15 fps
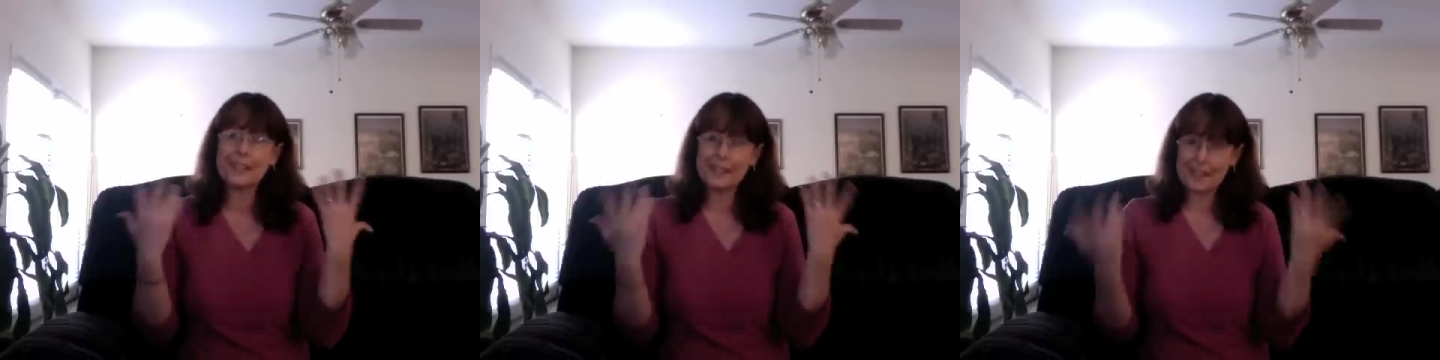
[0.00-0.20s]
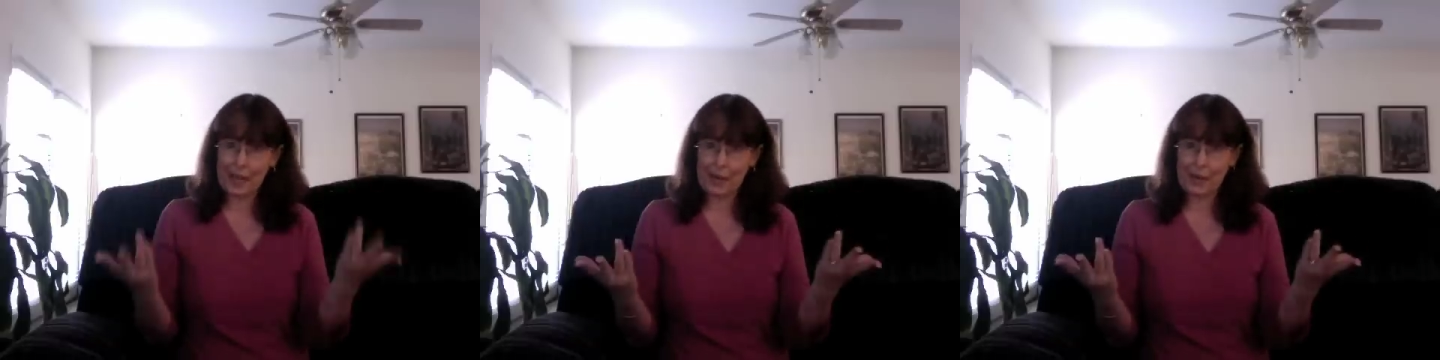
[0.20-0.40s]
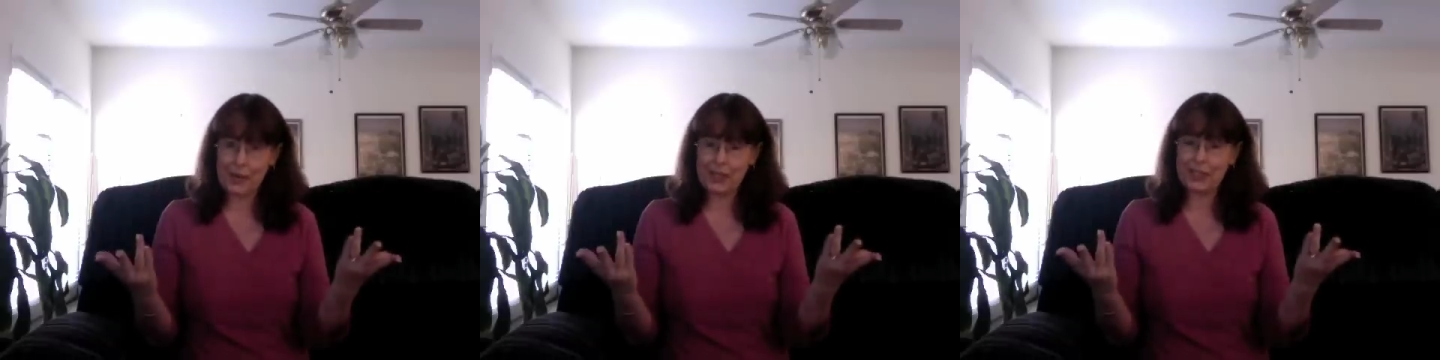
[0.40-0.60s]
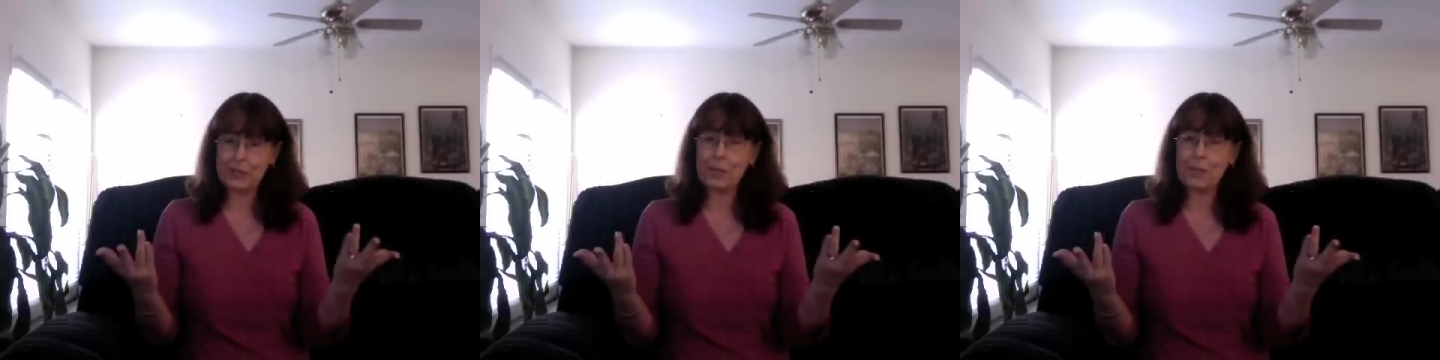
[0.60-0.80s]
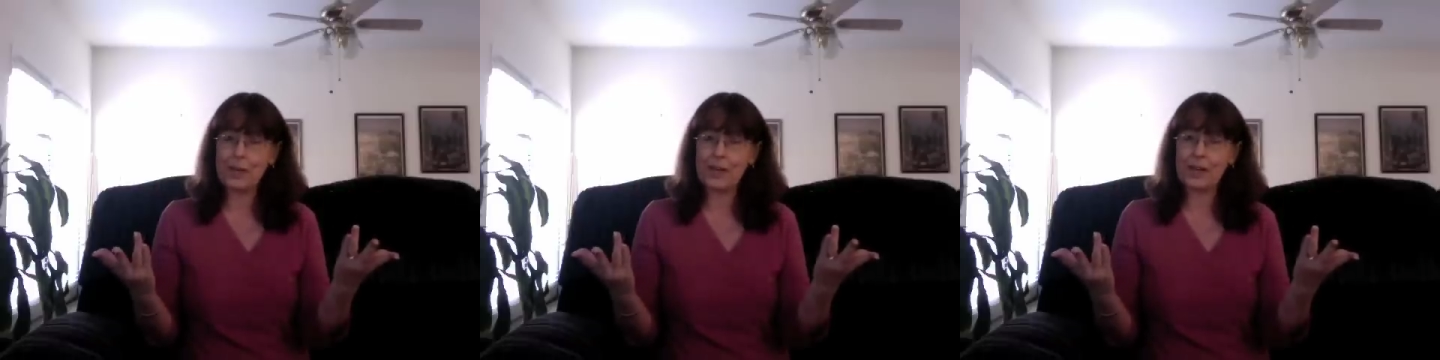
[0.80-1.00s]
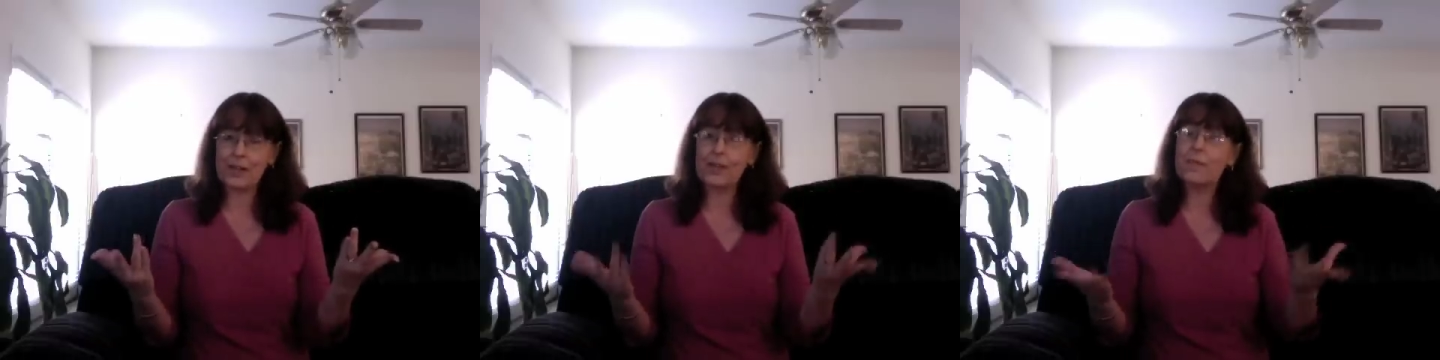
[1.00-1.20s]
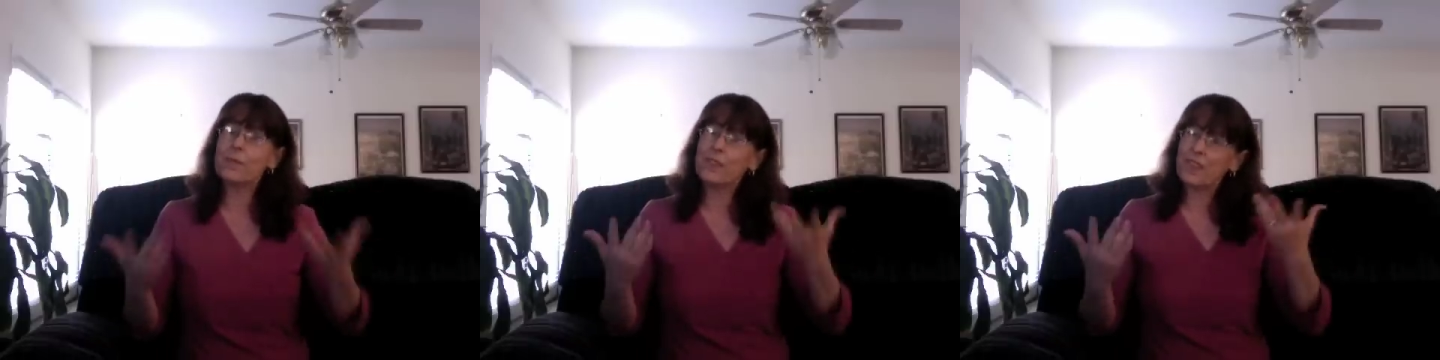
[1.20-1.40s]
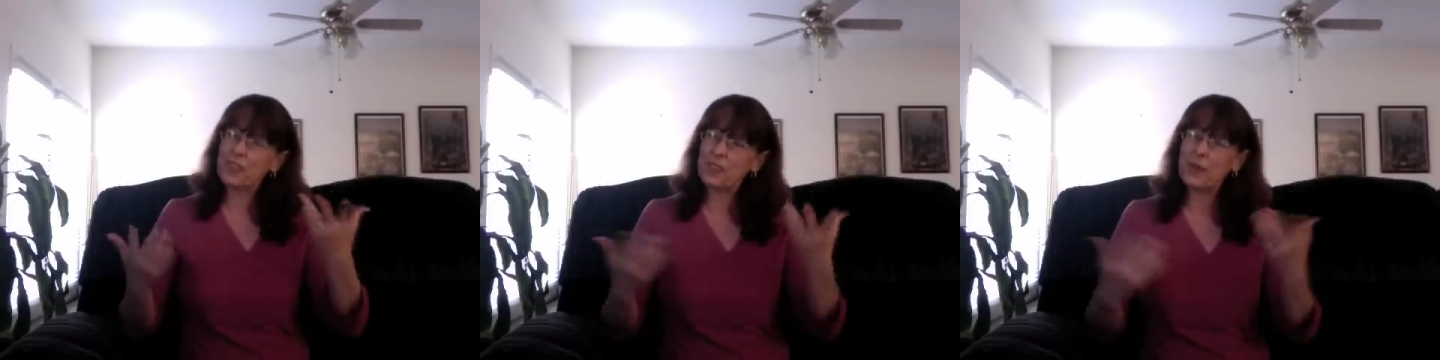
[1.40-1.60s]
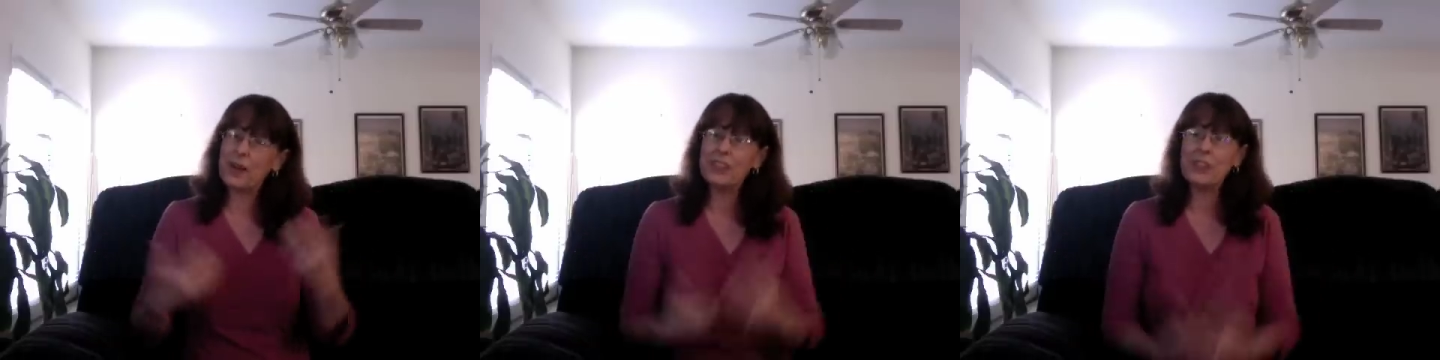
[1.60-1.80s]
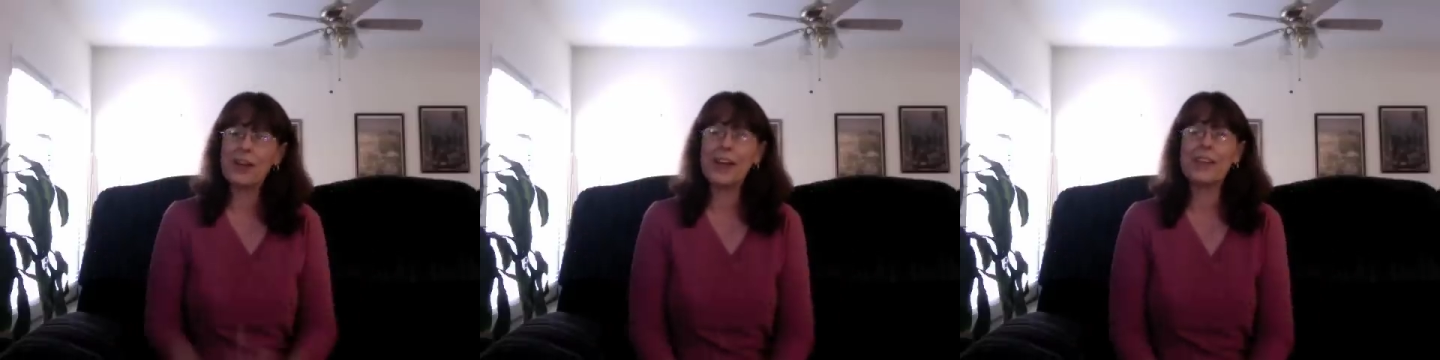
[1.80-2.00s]
I want it to be better, so I'll
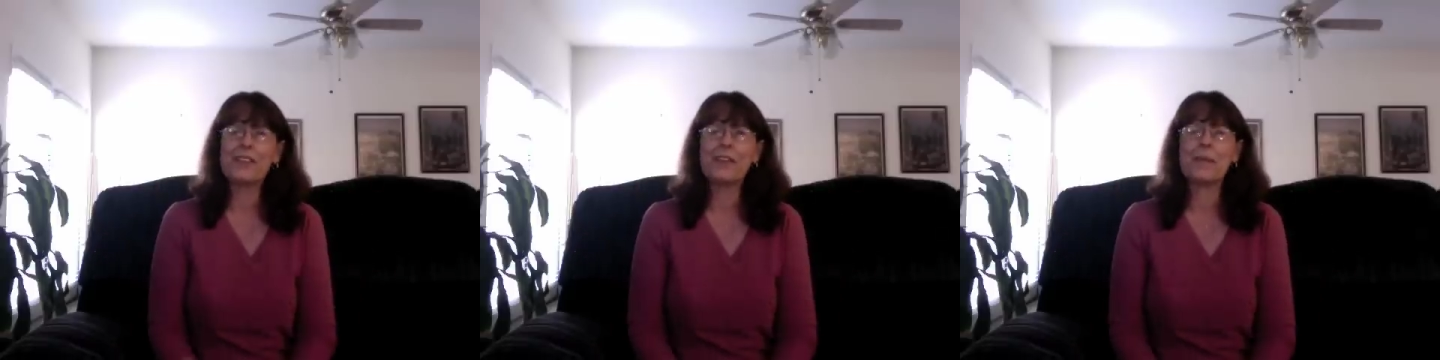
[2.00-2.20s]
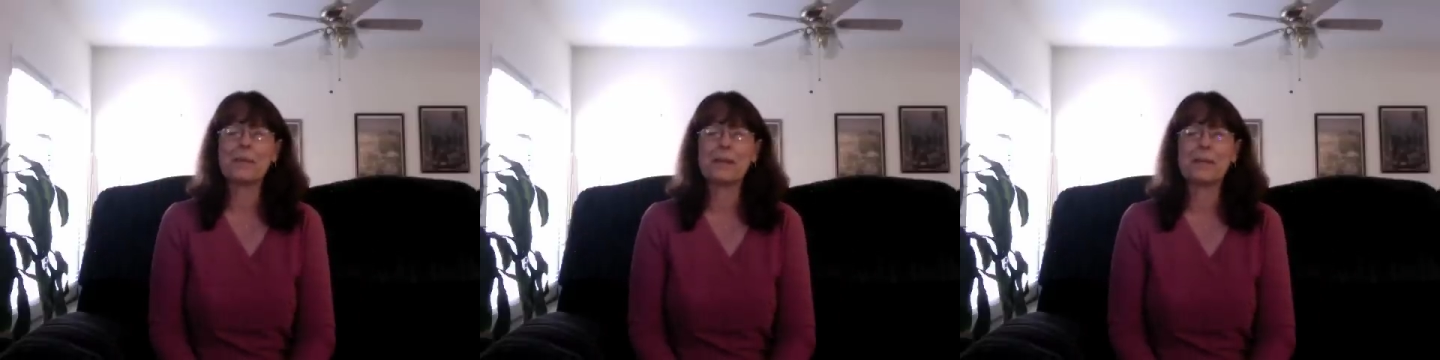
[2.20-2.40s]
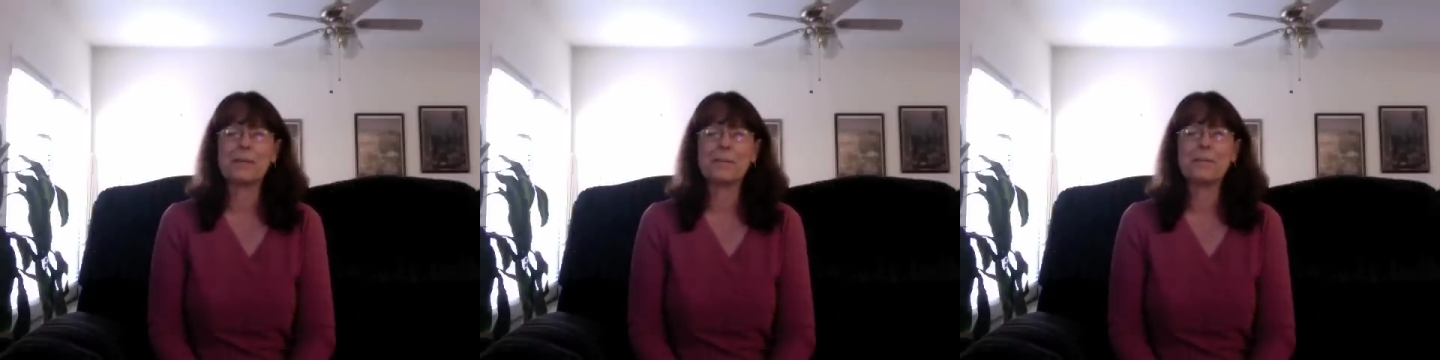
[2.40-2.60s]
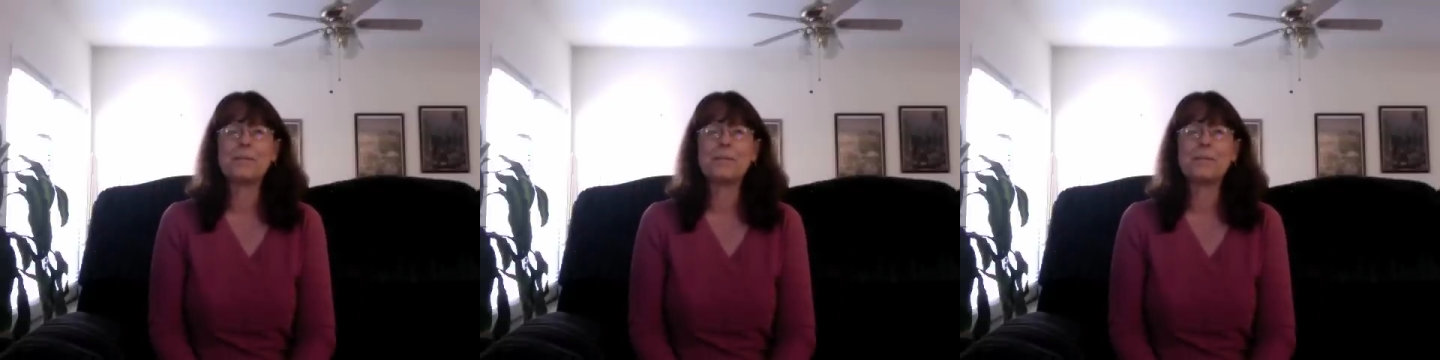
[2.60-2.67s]
try something.